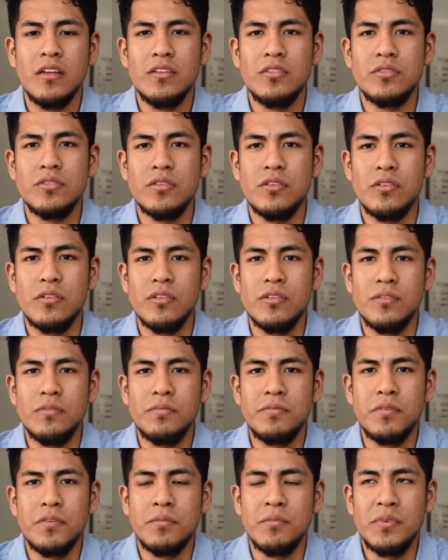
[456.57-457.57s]
So
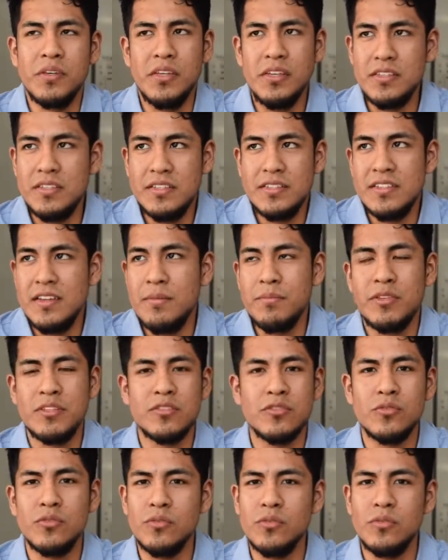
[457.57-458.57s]
for me, since I'm in
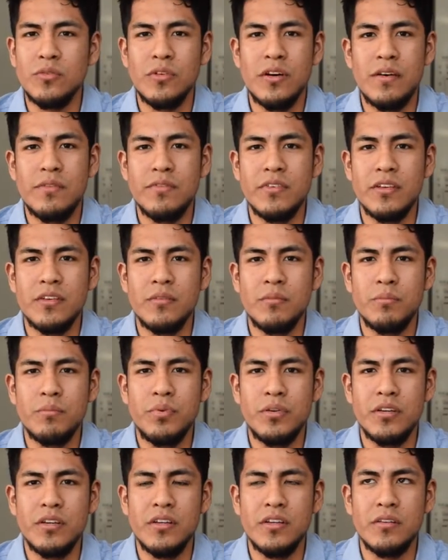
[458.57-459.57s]
school, I've been
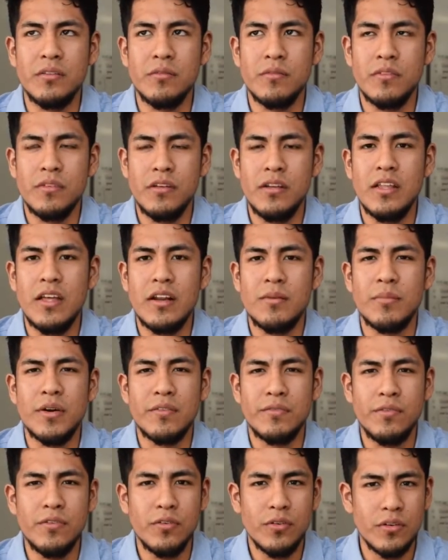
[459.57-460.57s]
putting a lot of my
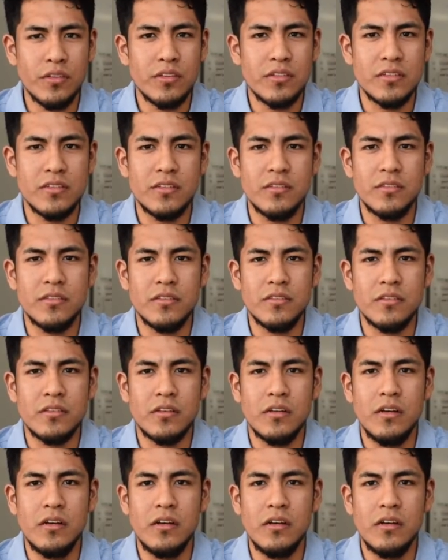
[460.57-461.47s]
focus in